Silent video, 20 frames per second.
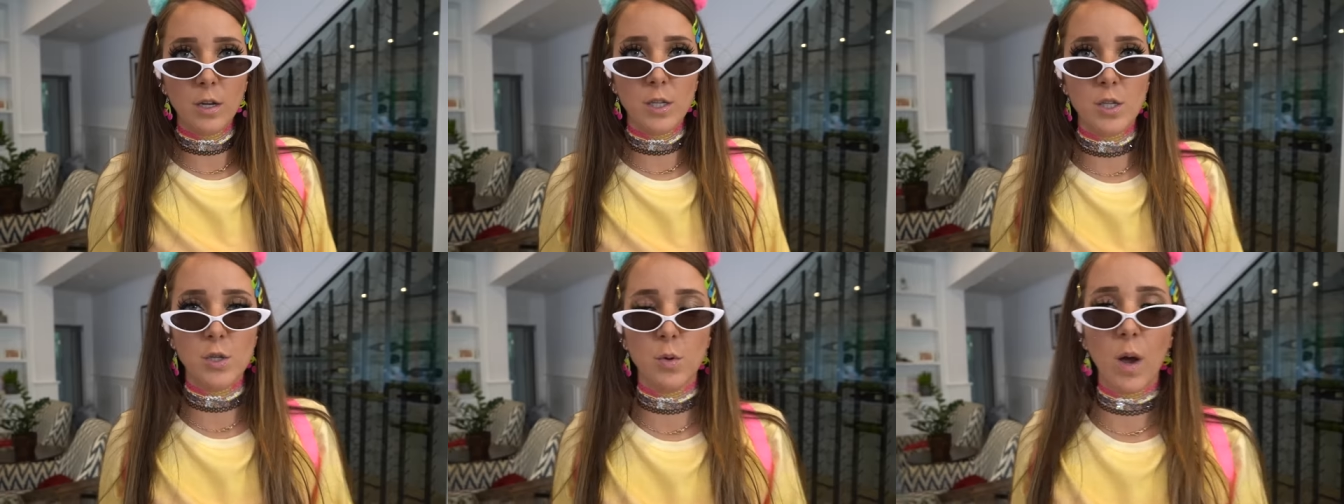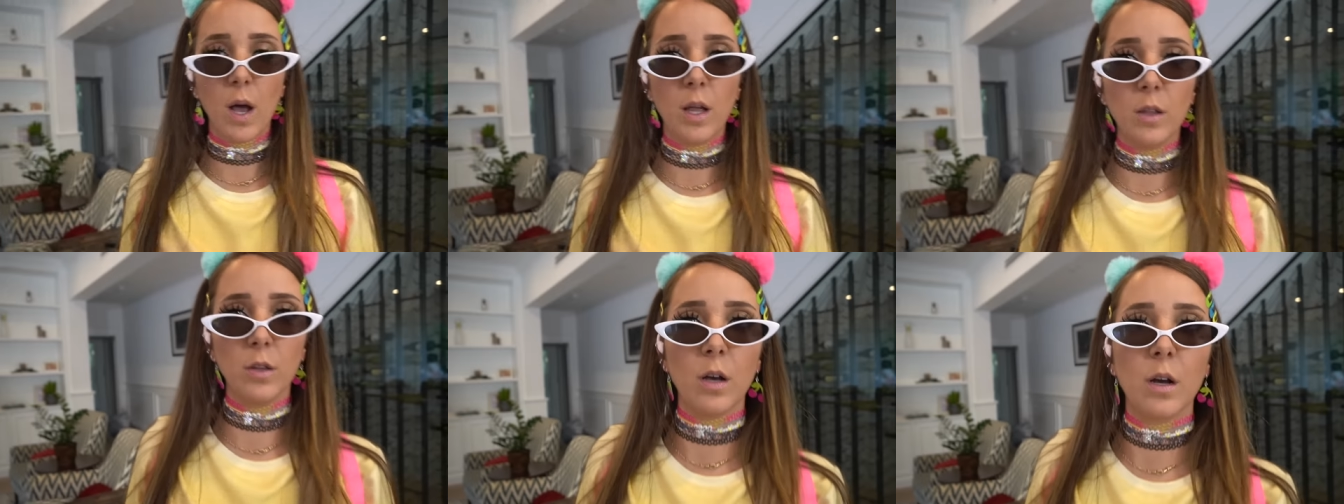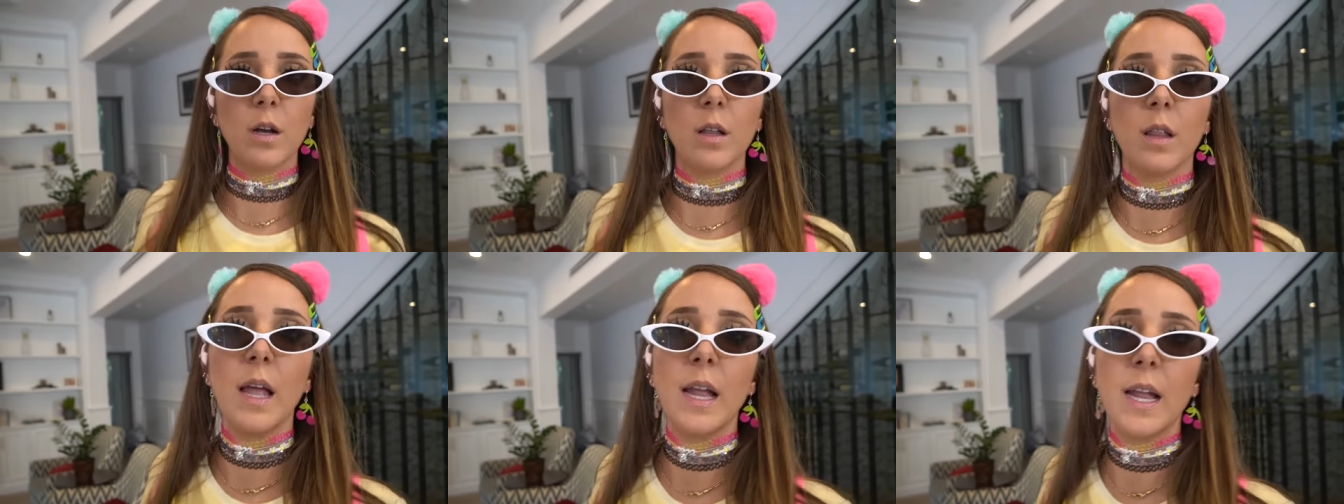or do I
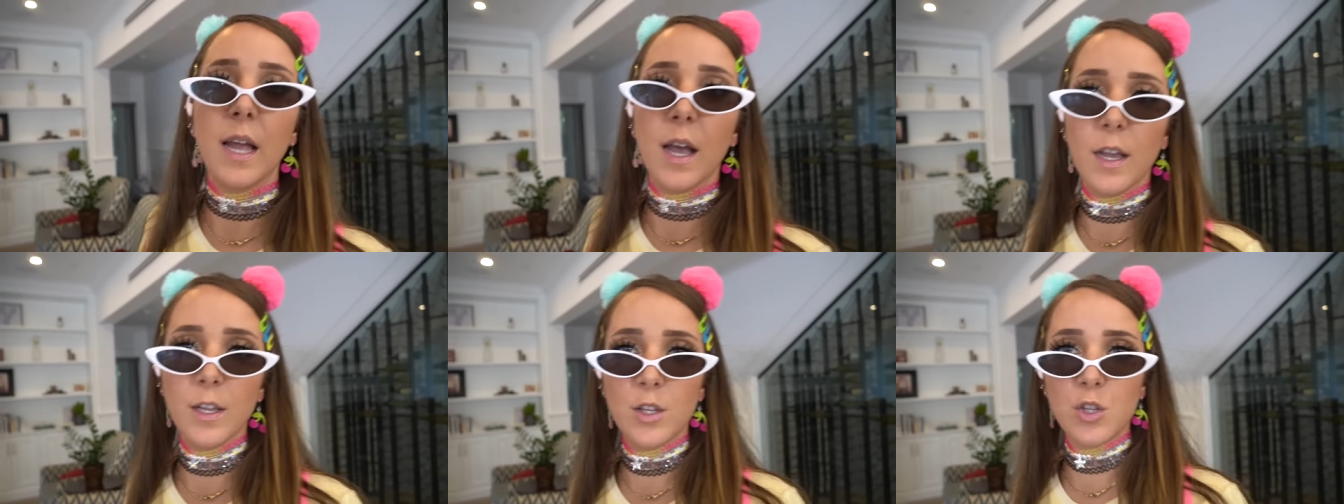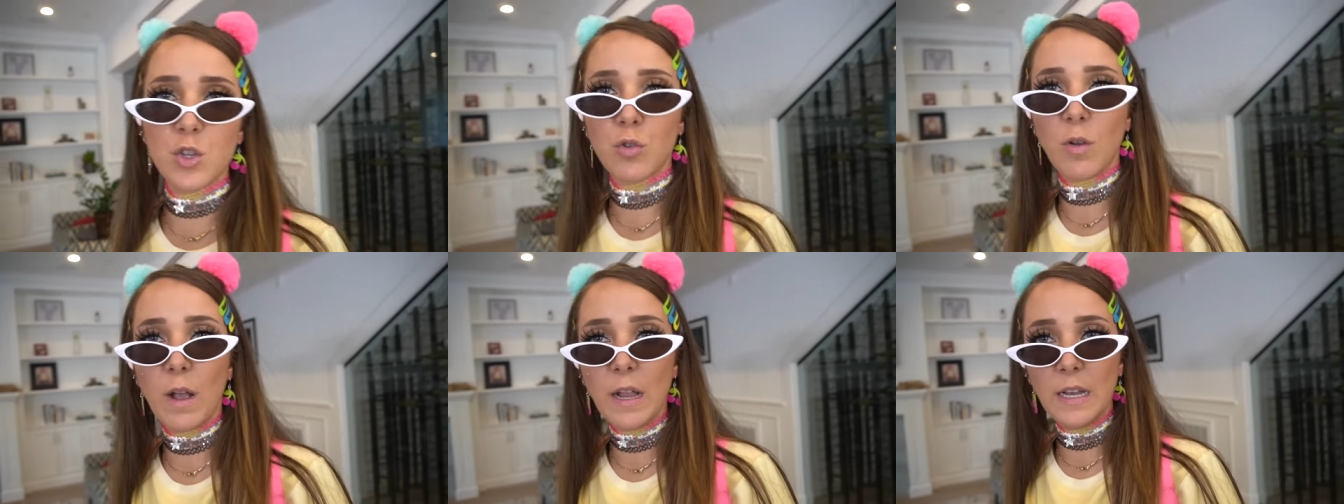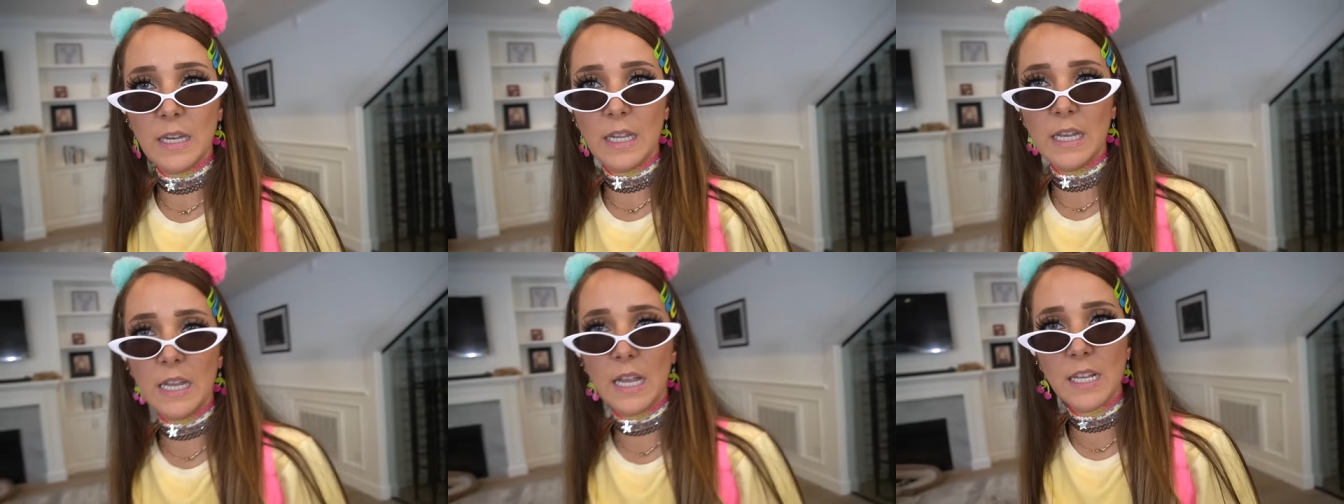look like a
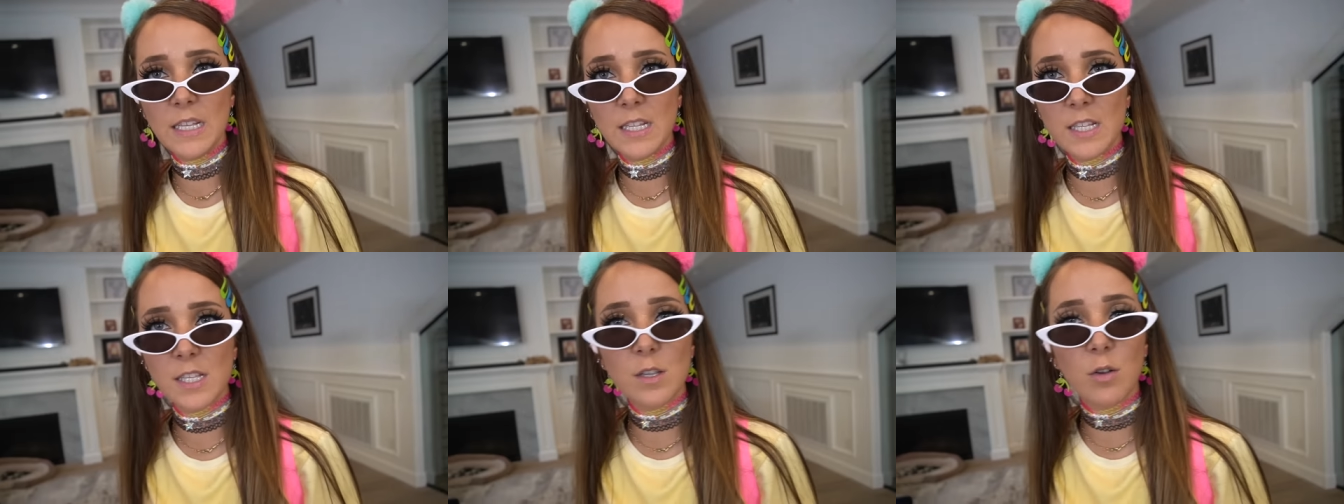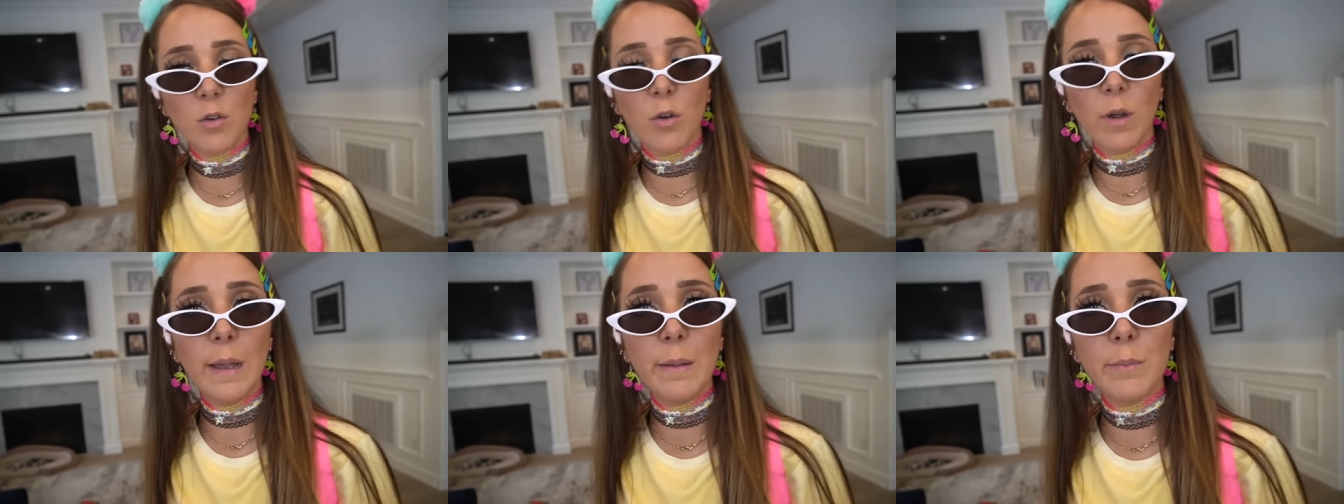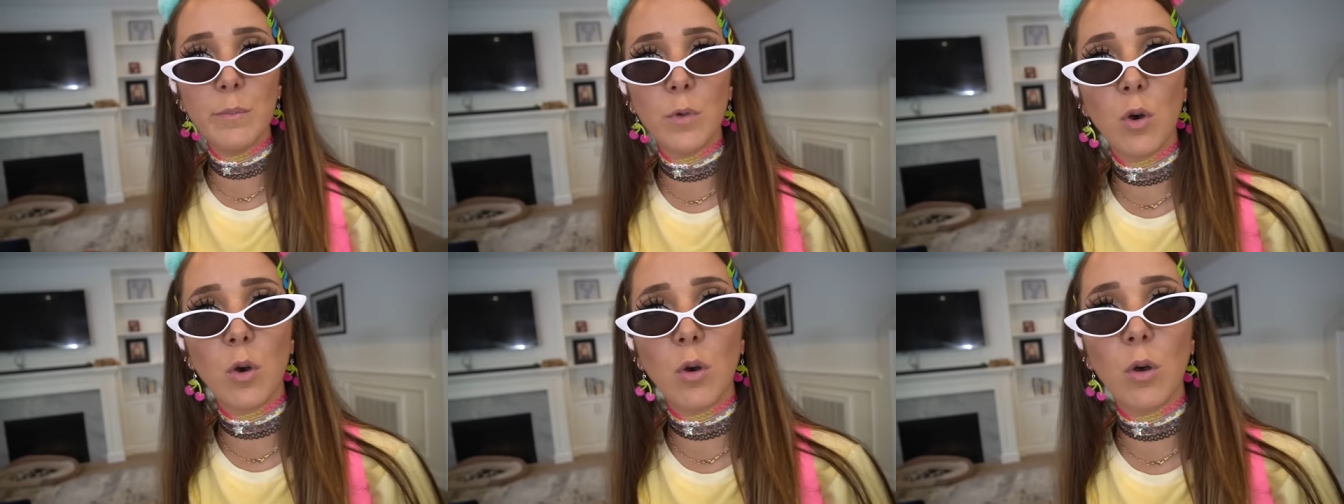trendy
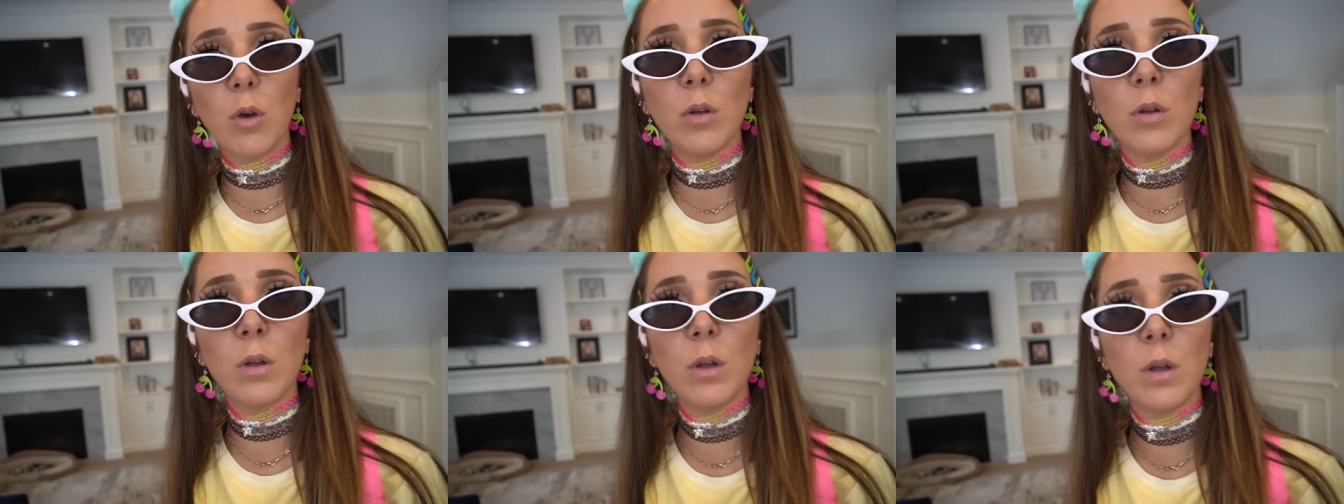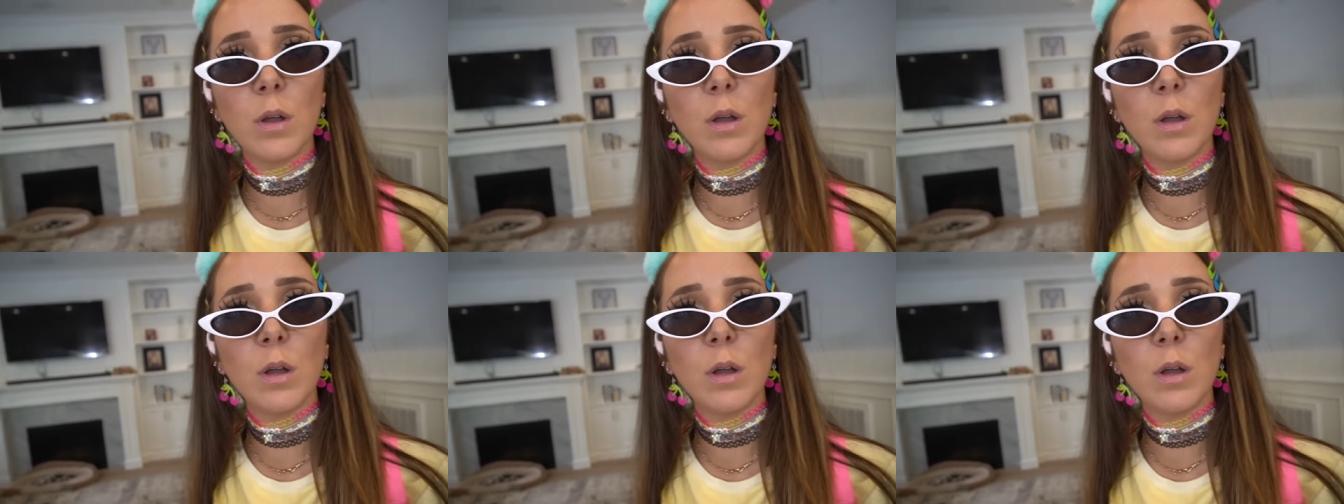Instagram girl?